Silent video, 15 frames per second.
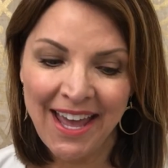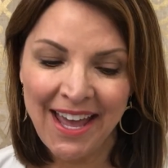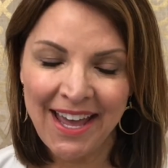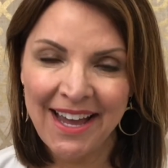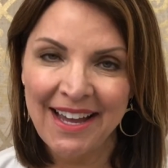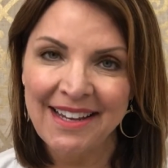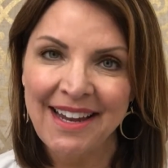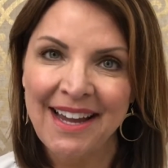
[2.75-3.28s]

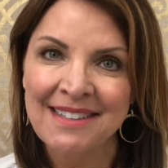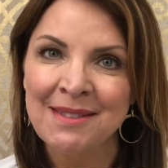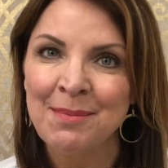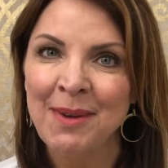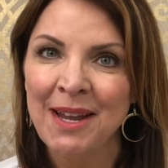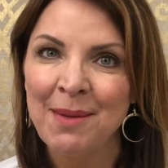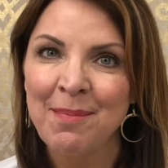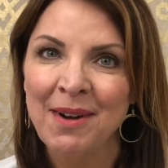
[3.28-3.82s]
And as a
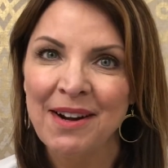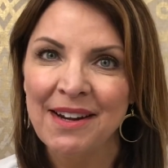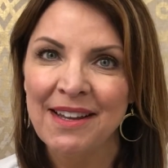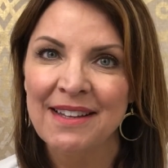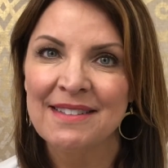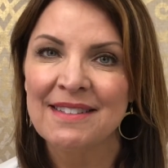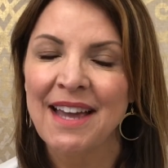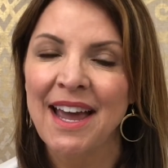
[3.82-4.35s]
makeup
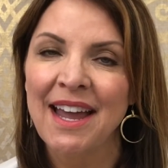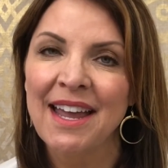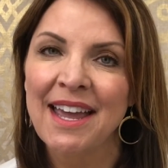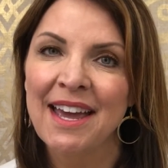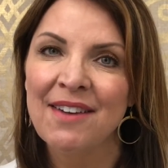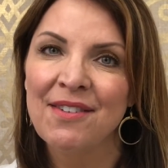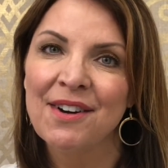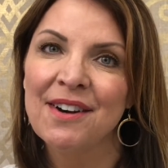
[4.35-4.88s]
artist, I
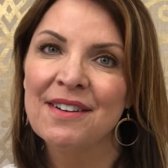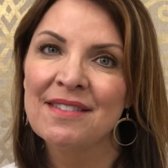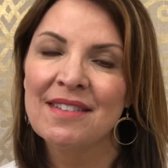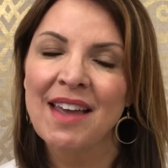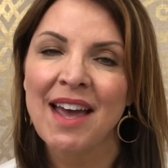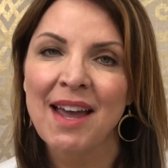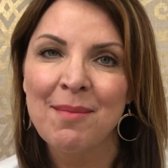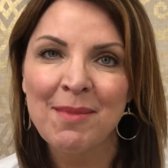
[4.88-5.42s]
have heard
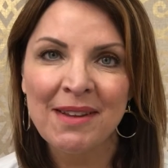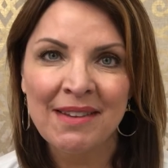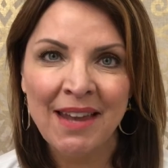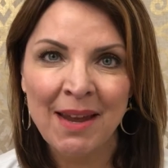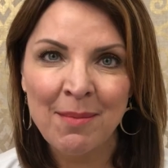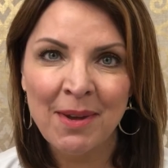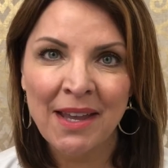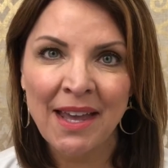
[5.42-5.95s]
time and
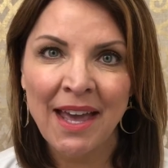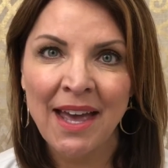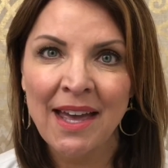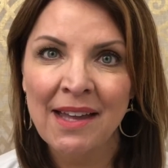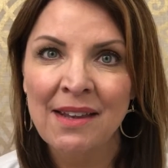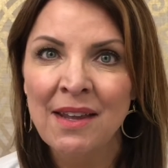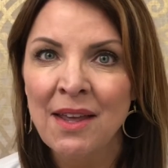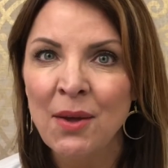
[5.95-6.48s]
time
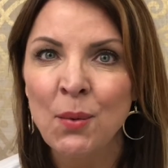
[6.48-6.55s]
again,